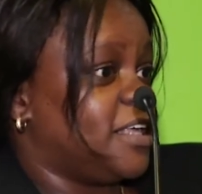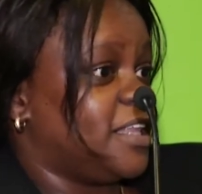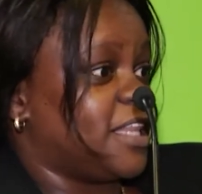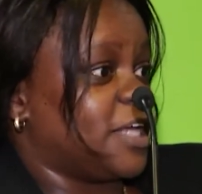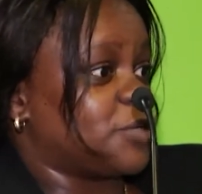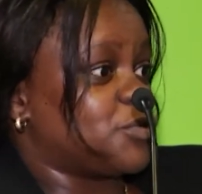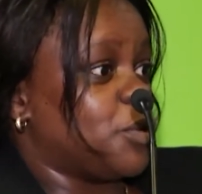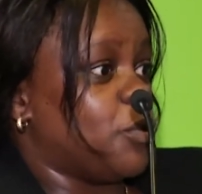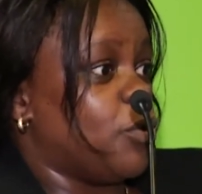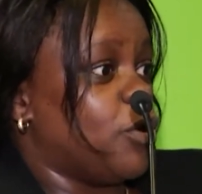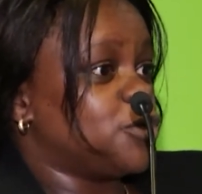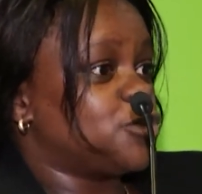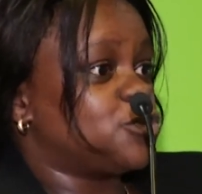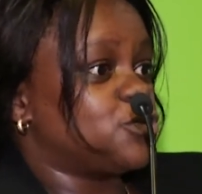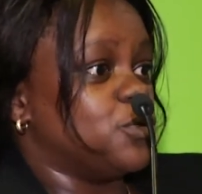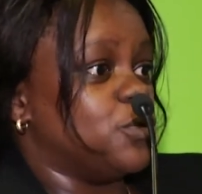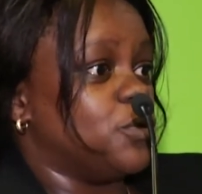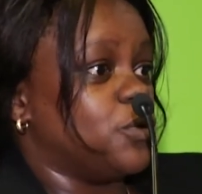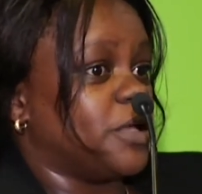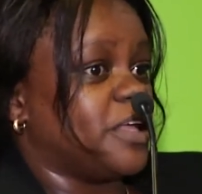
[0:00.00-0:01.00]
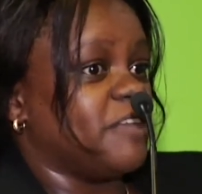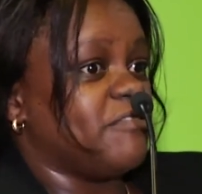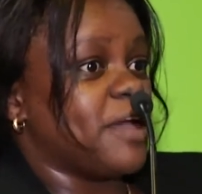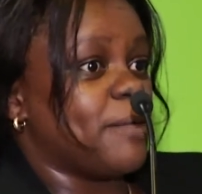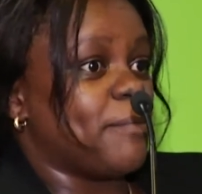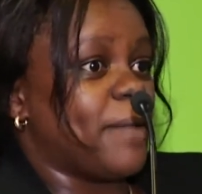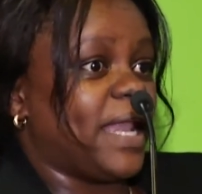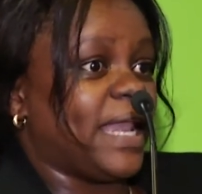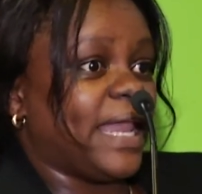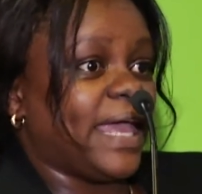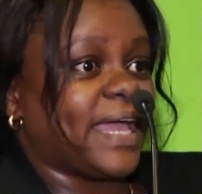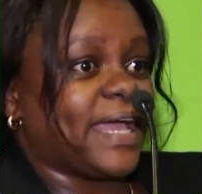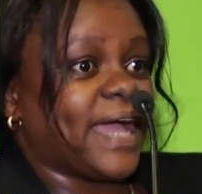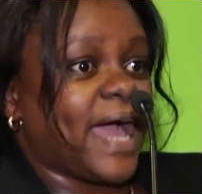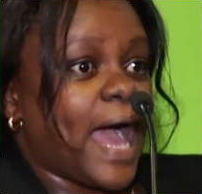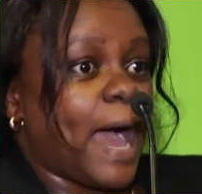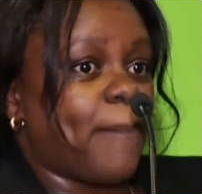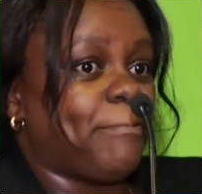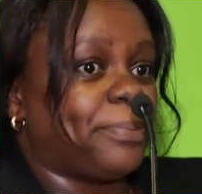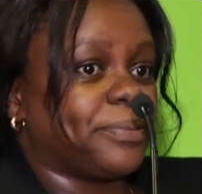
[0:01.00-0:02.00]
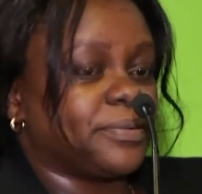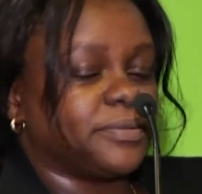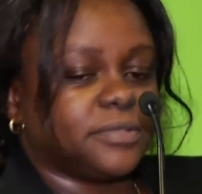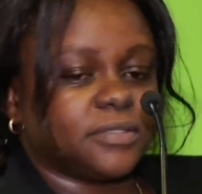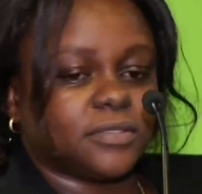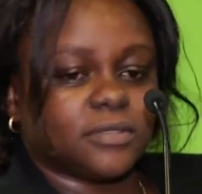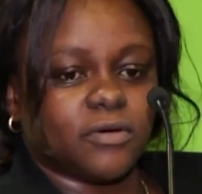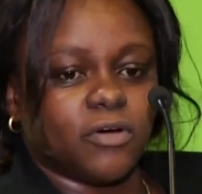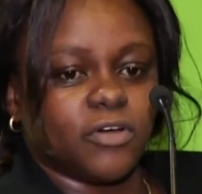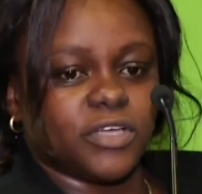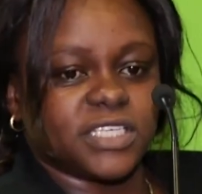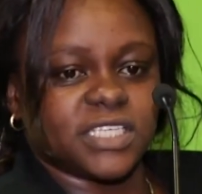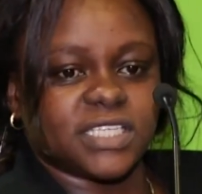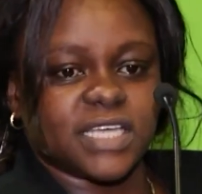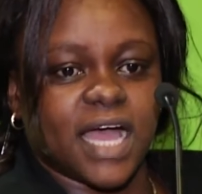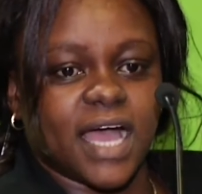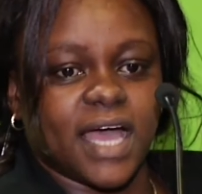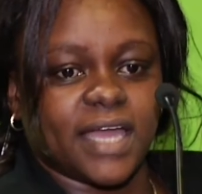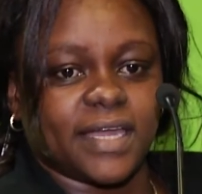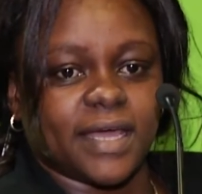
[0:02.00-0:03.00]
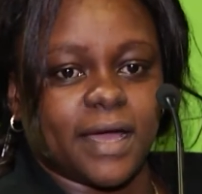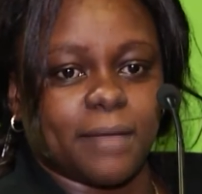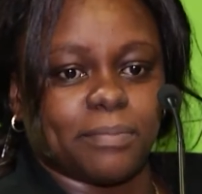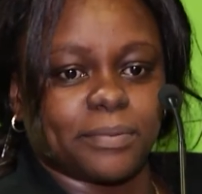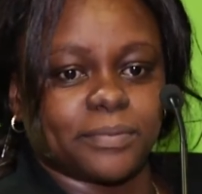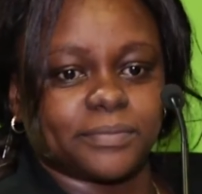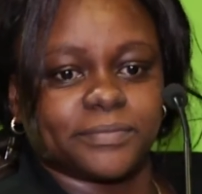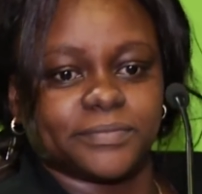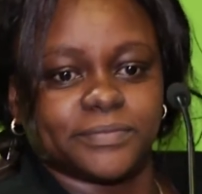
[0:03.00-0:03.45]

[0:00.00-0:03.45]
that we want to give them a leg up, or is it a hand up?